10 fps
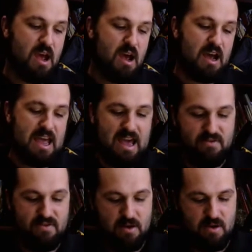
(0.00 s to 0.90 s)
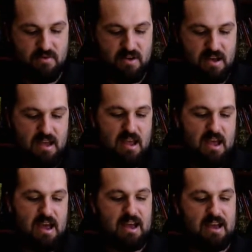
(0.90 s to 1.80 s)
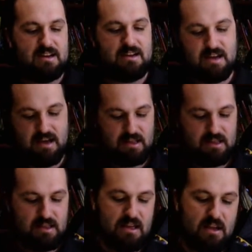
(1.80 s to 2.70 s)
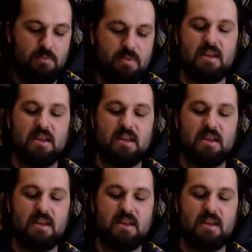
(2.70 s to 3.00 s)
I have, however, added a little bit of